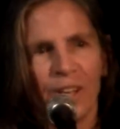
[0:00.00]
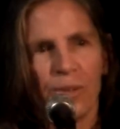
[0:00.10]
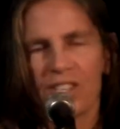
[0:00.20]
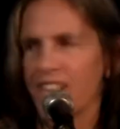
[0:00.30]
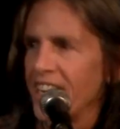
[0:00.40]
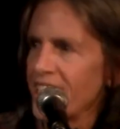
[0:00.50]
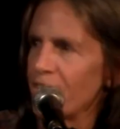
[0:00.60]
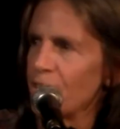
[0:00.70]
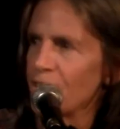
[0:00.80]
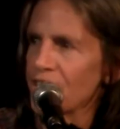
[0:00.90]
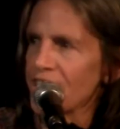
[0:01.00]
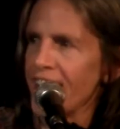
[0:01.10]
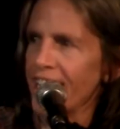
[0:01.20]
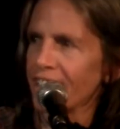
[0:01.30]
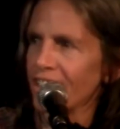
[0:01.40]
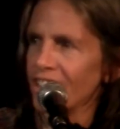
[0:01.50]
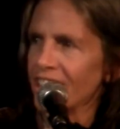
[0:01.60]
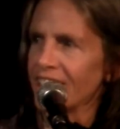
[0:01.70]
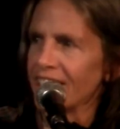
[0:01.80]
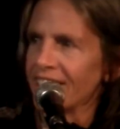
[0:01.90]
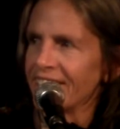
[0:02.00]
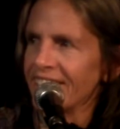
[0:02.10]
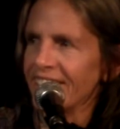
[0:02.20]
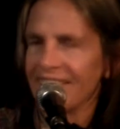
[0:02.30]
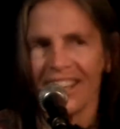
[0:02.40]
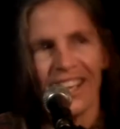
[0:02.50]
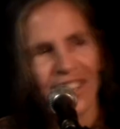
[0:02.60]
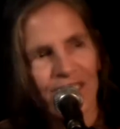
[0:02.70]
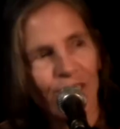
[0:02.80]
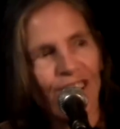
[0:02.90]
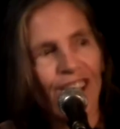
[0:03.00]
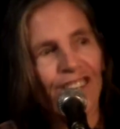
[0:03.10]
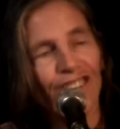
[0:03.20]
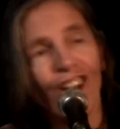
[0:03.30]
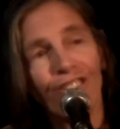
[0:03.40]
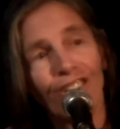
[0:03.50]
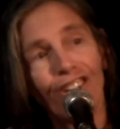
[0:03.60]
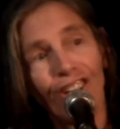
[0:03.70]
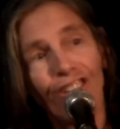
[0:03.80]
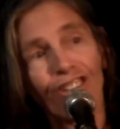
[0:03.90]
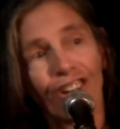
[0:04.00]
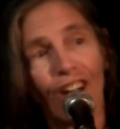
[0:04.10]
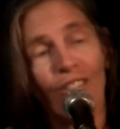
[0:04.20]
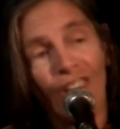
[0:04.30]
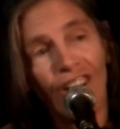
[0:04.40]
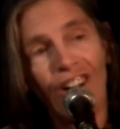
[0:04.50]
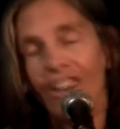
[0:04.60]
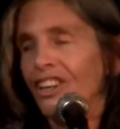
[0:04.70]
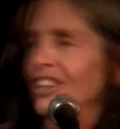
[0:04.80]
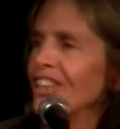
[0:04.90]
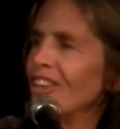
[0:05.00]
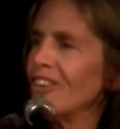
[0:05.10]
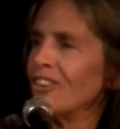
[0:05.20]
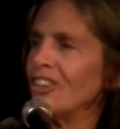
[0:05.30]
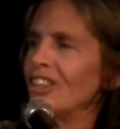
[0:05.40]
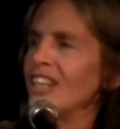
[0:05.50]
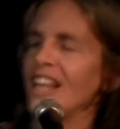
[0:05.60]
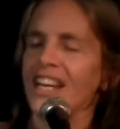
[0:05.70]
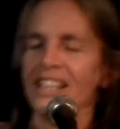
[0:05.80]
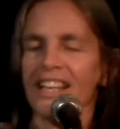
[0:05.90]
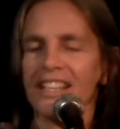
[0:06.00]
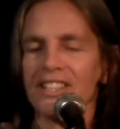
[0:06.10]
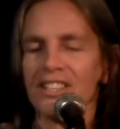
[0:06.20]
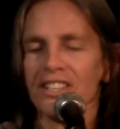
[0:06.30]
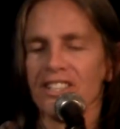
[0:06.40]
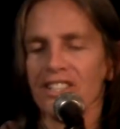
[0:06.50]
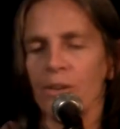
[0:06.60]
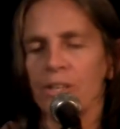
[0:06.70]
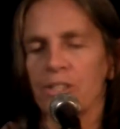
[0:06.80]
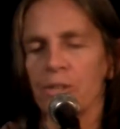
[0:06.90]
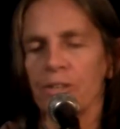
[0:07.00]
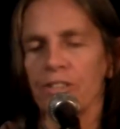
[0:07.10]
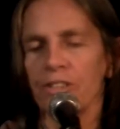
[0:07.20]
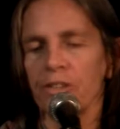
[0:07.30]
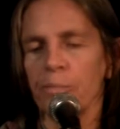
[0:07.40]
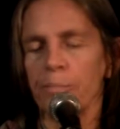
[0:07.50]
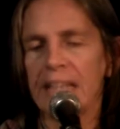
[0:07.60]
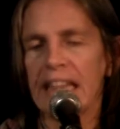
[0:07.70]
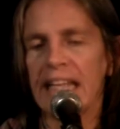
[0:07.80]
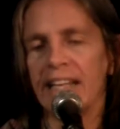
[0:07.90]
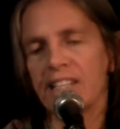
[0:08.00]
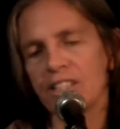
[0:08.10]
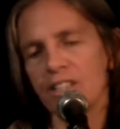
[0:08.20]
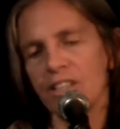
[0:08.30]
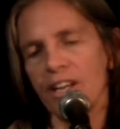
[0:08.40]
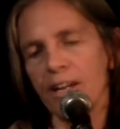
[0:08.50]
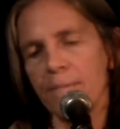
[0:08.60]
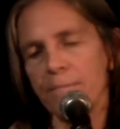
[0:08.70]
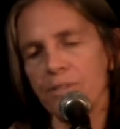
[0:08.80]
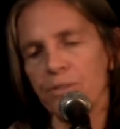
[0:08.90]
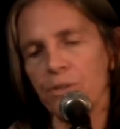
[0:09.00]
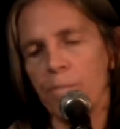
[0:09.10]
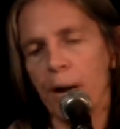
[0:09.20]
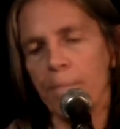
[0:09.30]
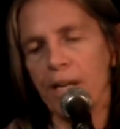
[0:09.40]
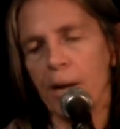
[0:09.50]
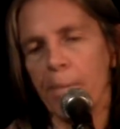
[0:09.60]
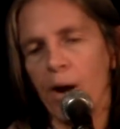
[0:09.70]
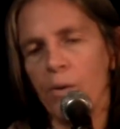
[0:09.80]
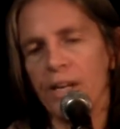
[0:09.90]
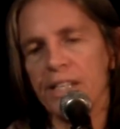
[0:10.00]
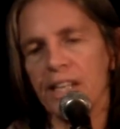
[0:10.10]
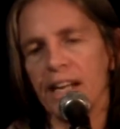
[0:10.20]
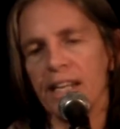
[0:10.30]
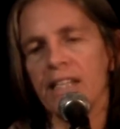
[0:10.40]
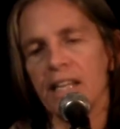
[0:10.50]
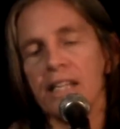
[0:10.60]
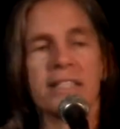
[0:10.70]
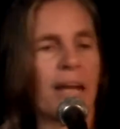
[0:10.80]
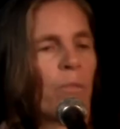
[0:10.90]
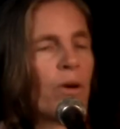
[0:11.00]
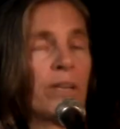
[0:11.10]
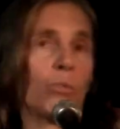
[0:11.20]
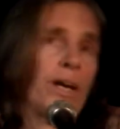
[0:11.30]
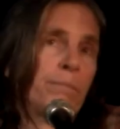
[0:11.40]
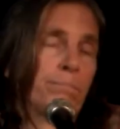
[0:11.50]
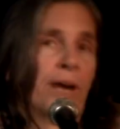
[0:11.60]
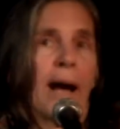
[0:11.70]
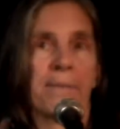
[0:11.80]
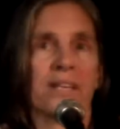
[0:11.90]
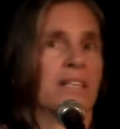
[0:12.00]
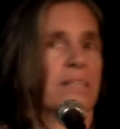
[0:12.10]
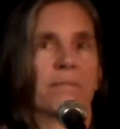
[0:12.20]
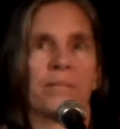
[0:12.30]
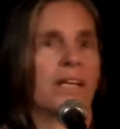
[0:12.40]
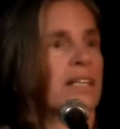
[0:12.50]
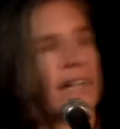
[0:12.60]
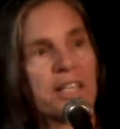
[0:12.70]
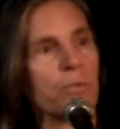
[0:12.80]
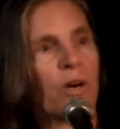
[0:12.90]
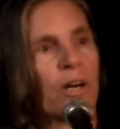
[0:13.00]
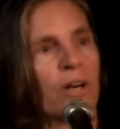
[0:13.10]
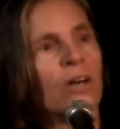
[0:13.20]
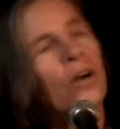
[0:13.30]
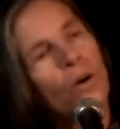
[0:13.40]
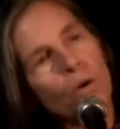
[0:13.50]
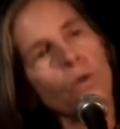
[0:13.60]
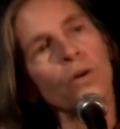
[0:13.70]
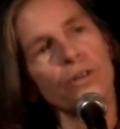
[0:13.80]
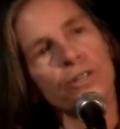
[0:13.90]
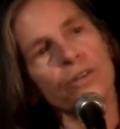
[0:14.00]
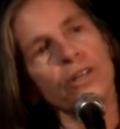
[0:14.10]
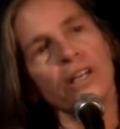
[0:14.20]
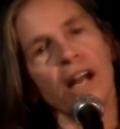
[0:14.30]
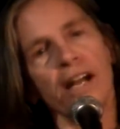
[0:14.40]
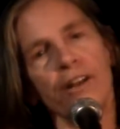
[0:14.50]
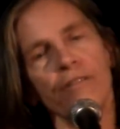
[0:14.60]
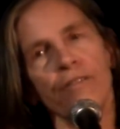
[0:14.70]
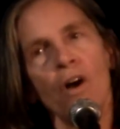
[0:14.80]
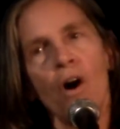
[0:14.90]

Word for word: they are just kind of give you this sad look and say, "So I guess you have a day job, huh?" You know, and and it's so it's sort of but the thing that's um, true about being a poet is that I, in, in the same way, way perhaps as being a sex worker or certain kind of